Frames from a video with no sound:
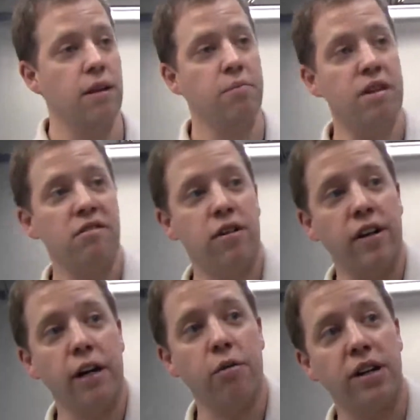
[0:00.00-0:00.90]
the B
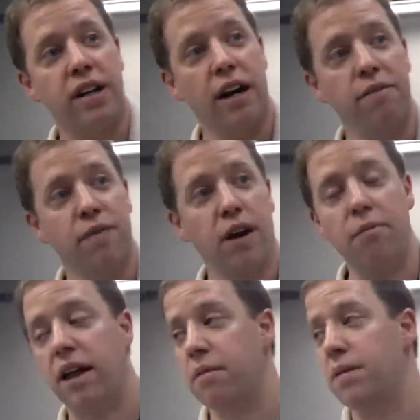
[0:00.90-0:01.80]
circuit would come
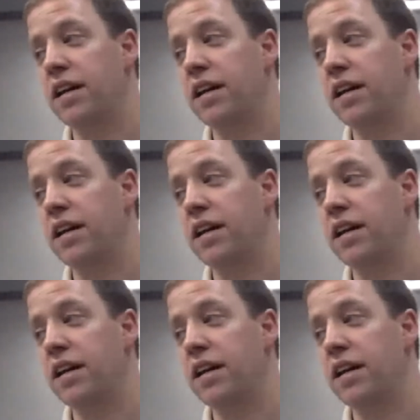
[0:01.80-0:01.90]
from like